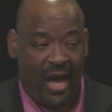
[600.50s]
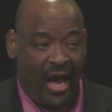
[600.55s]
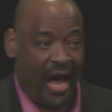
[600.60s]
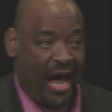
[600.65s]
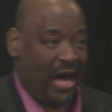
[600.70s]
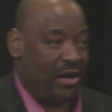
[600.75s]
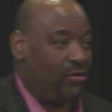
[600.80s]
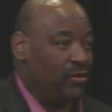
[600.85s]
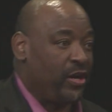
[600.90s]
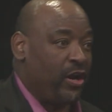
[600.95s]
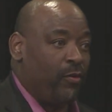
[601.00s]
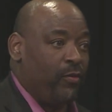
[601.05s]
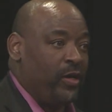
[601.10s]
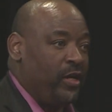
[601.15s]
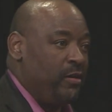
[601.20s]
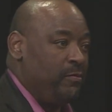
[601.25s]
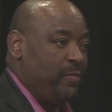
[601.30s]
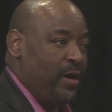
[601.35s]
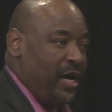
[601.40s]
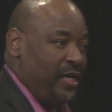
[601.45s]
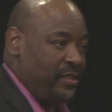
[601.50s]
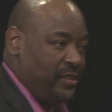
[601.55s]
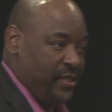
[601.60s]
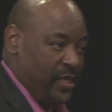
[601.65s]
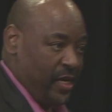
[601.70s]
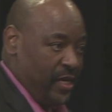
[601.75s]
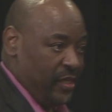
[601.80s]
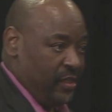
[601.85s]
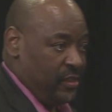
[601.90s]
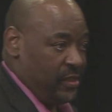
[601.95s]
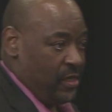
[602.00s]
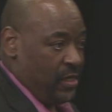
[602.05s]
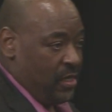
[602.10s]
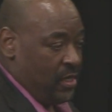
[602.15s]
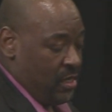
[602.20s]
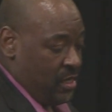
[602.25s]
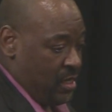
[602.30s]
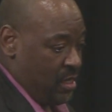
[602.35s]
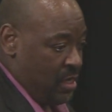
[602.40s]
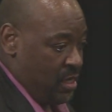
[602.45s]
I don't care what anybody says.
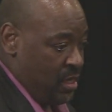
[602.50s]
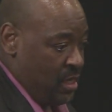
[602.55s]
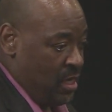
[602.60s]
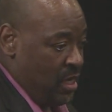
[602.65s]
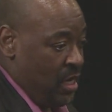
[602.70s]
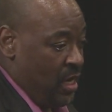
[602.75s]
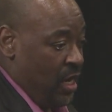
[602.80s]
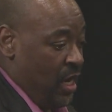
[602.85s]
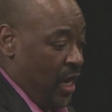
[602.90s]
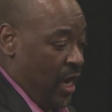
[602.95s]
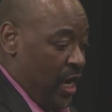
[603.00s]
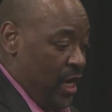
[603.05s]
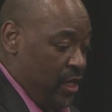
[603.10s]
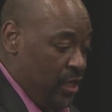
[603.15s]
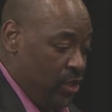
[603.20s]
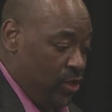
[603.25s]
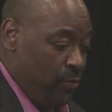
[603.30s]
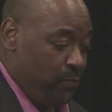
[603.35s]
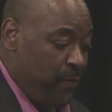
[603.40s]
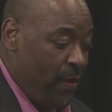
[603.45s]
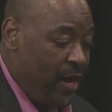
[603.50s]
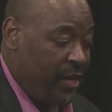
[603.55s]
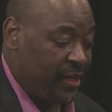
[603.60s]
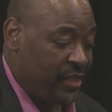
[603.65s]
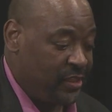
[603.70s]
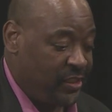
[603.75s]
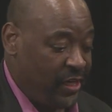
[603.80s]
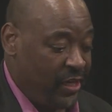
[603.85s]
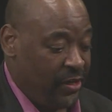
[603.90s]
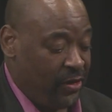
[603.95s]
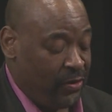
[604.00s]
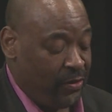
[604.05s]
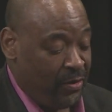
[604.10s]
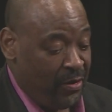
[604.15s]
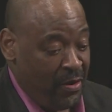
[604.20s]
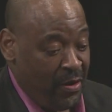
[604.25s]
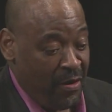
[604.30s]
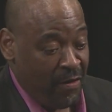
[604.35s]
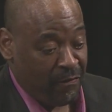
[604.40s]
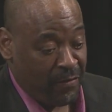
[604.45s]
And you probably could tell
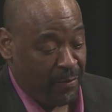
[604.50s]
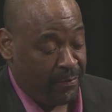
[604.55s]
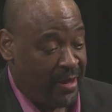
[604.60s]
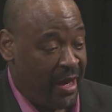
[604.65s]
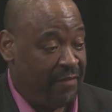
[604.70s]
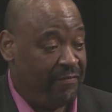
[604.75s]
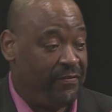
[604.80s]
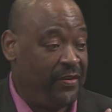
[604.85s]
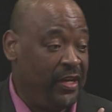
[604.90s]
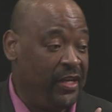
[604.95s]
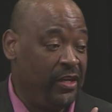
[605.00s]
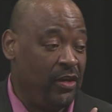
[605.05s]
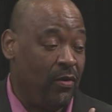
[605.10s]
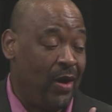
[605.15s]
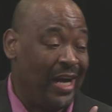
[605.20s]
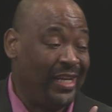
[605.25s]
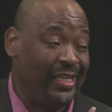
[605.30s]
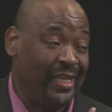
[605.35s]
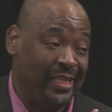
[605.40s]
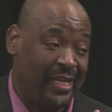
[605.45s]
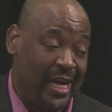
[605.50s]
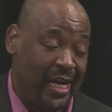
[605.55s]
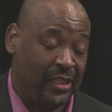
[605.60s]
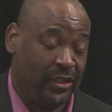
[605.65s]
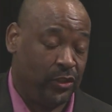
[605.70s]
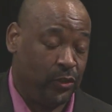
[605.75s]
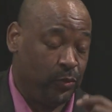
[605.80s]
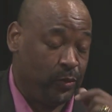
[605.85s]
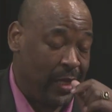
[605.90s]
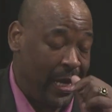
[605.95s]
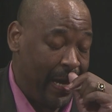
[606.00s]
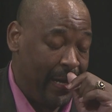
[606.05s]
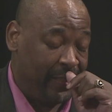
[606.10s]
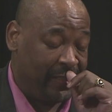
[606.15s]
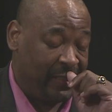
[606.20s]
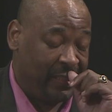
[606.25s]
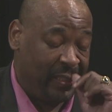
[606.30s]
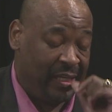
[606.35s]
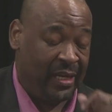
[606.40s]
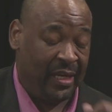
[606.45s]
from that video. I did that in
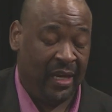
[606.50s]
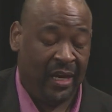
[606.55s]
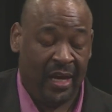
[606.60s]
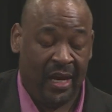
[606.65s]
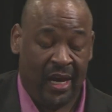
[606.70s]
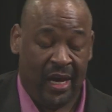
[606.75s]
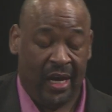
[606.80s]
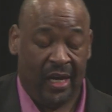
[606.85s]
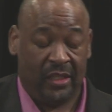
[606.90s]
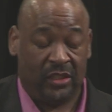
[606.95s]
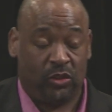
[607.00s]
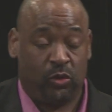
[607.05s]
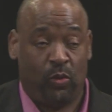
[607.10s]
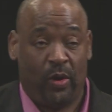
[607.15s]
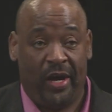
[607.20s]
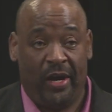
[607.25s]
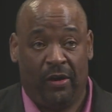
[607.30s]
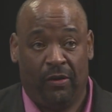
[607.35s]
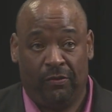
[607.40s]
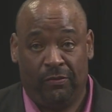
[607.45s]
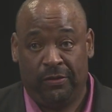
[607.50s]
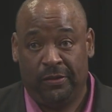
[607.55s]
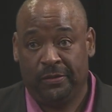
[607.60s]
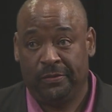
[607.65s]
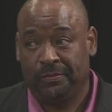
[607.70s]
2012.